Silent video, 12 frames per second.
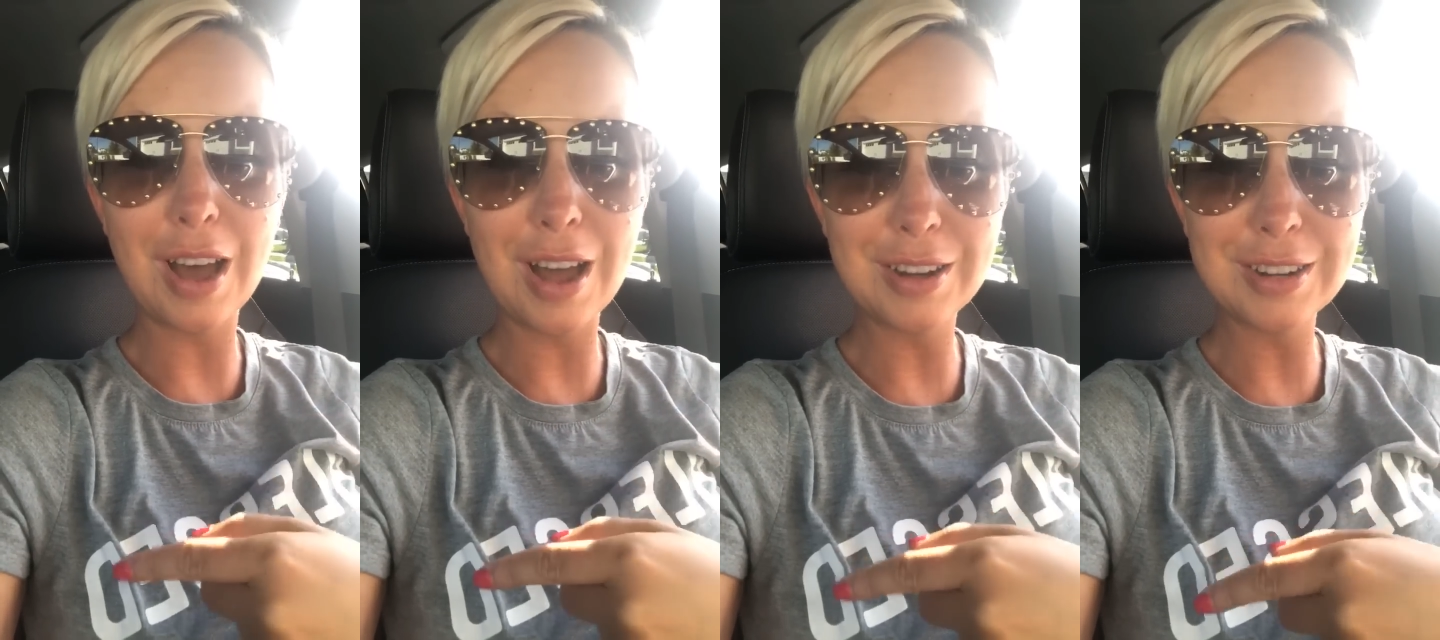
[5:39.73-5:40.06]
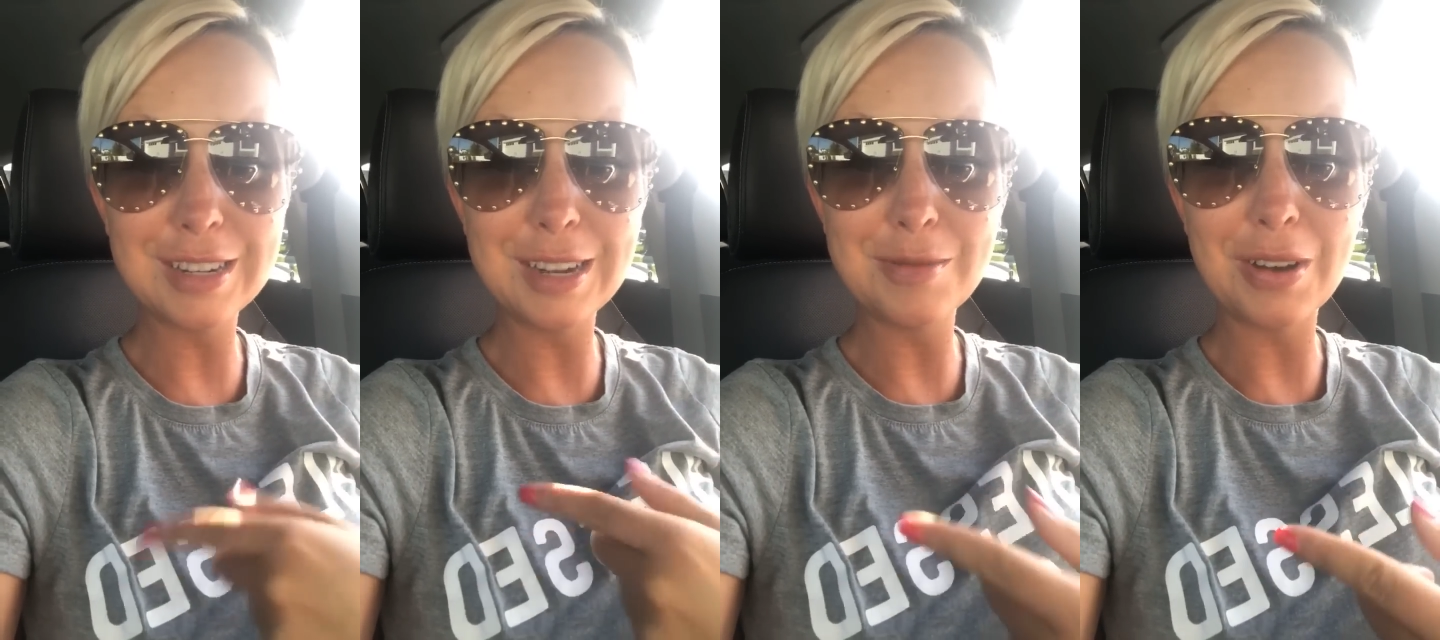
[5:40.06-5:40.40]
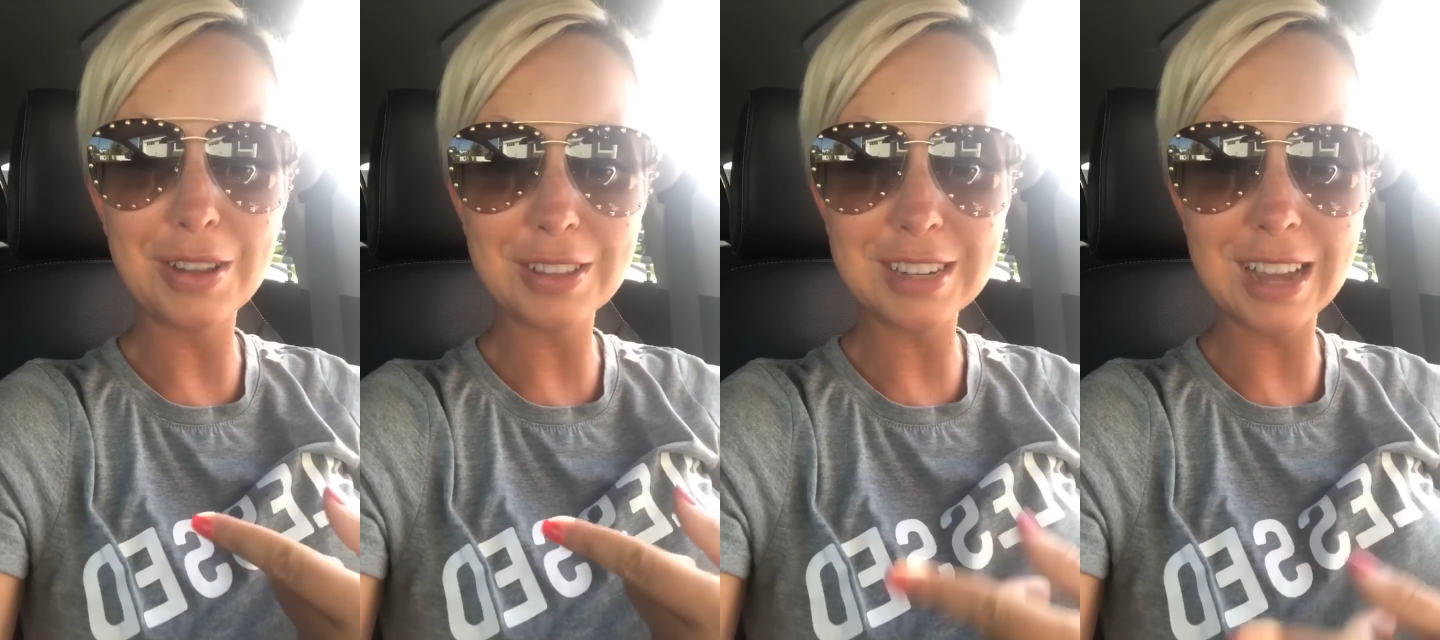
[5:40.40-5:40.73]
on your team
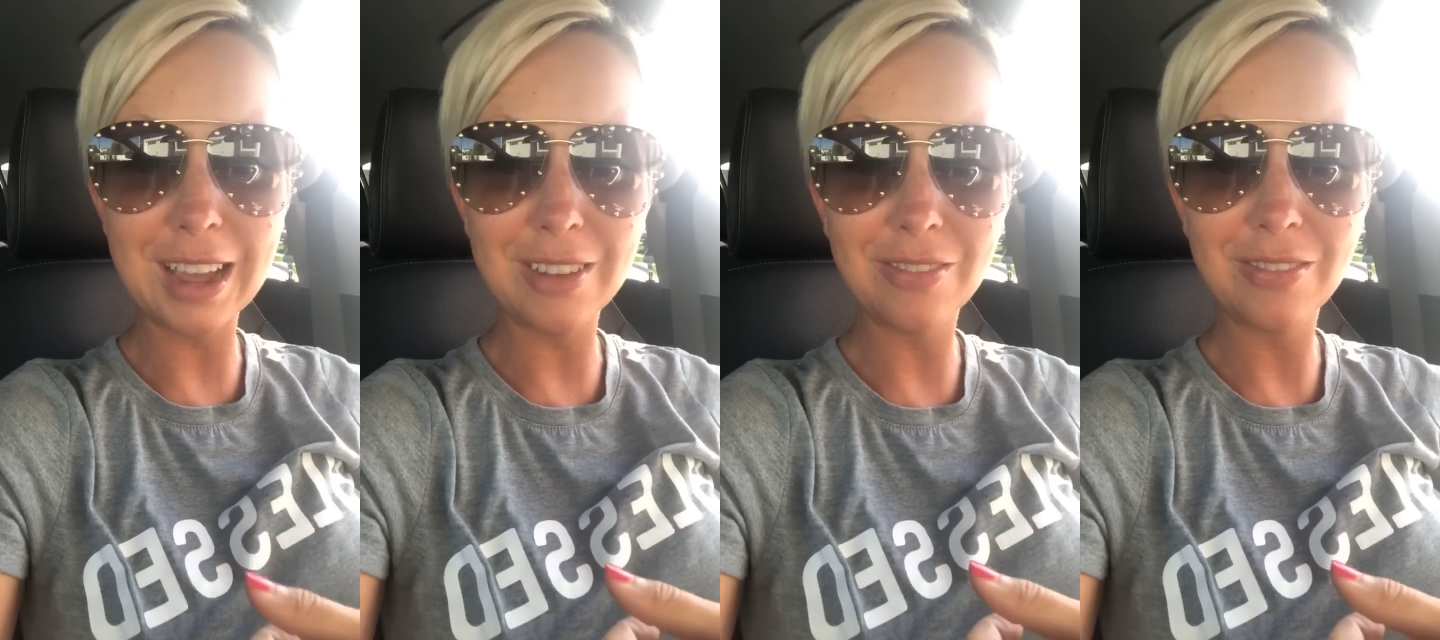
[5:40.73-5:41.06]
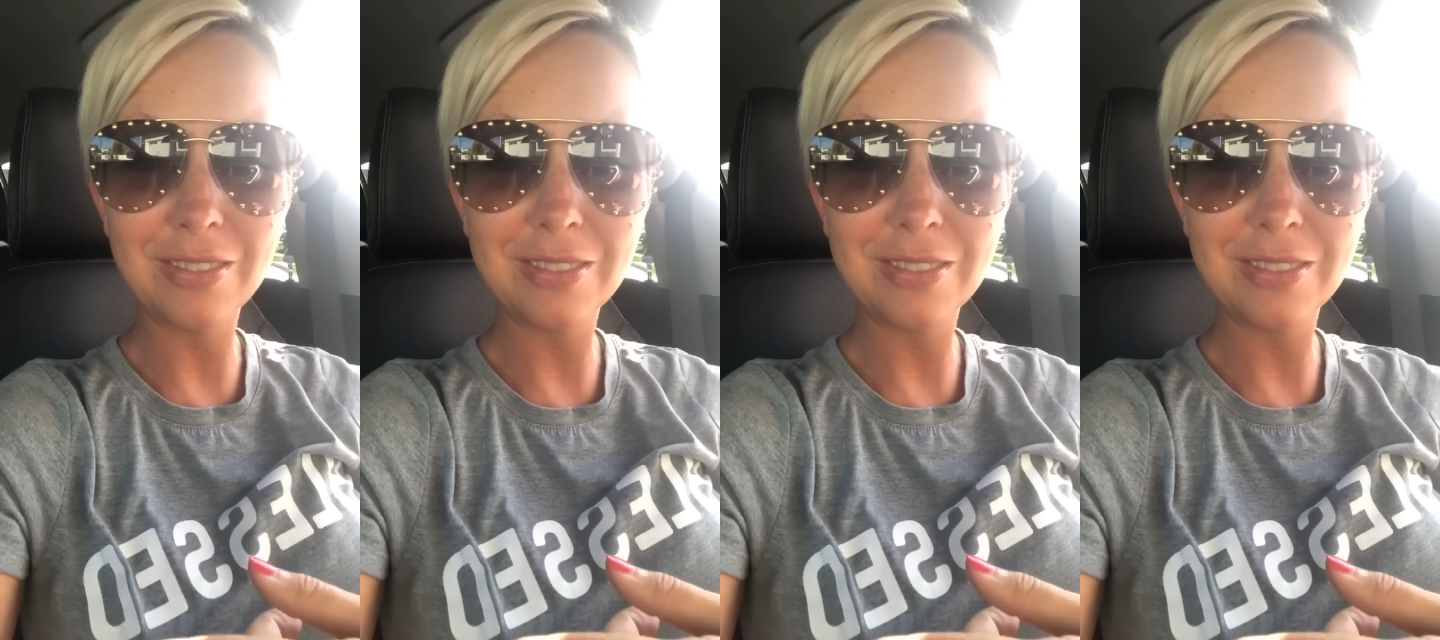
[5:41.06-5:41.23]
all the time.